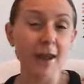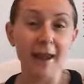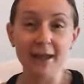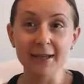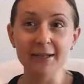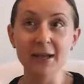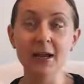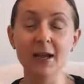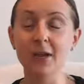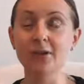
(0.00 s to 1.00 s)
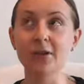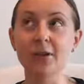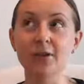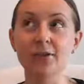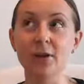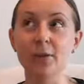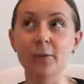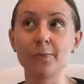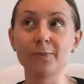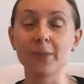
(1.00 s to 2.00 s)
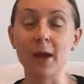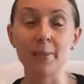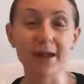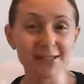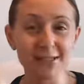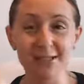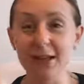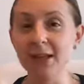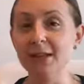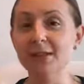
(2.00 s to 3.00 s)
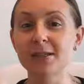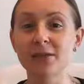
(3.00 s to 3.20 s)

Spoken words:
there's no pesticides,